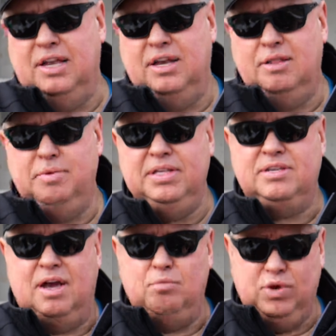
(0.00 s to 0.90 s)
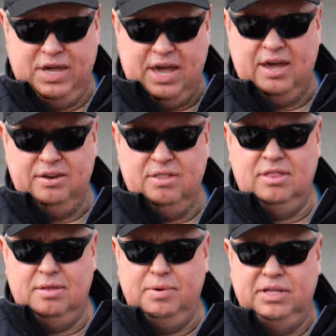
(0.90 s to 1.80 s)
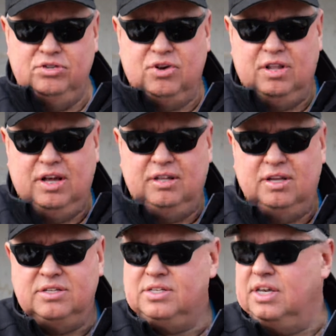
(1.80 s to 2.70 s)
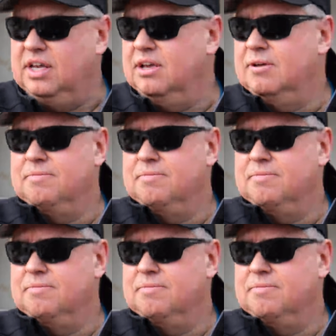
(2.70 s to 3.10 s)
And in the meantime, we had the Beaten Trail LLC.